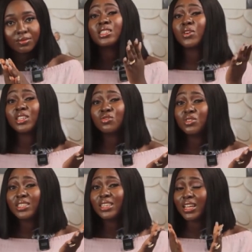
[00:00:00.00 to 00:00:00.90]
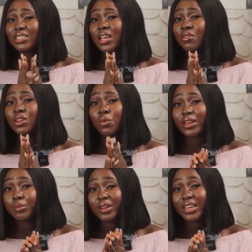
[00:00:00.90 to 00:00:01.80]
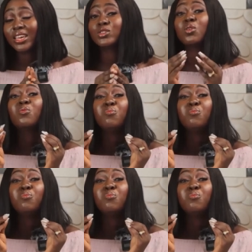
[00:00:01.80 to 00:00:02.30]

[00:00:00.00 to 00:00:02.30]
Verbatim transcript: It is for this reason that having a wedding planner is of